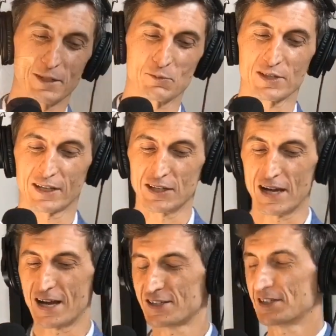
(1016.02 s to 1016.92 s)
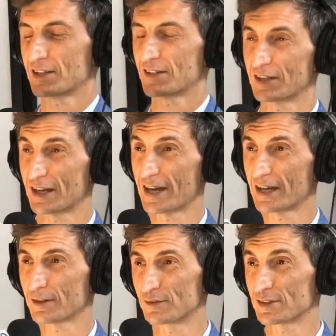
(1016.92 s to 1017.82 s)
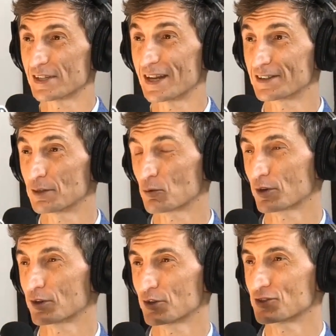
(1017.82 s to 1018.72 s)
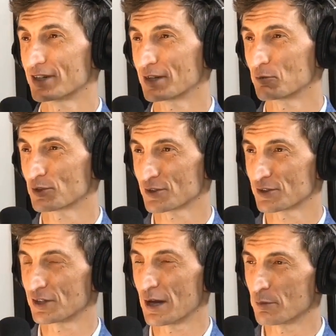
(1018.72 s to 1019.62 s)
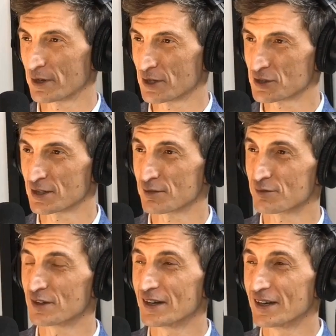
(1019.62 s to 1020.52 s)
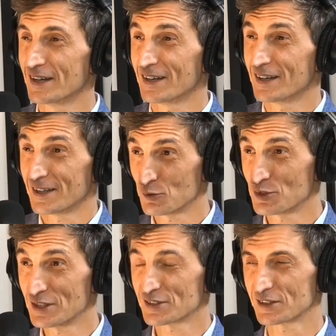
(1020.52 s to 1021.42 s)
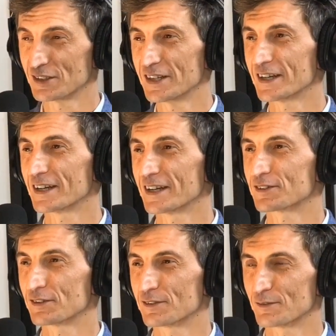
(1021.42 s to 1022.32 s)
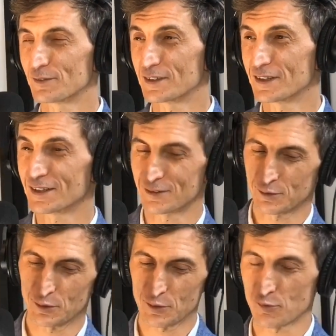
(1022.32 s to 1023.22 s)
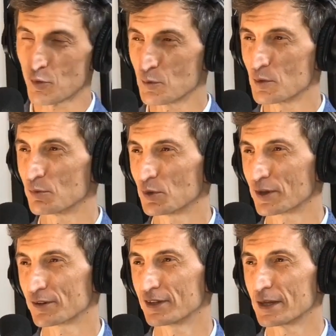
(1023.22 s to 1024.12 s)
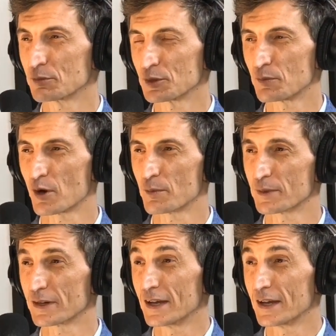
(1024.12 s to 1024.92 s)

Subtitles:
seems like the icing on the cake of this anti-worker agenda, which is the nomination of Eugene Scalia to your former employer, the Labor Department.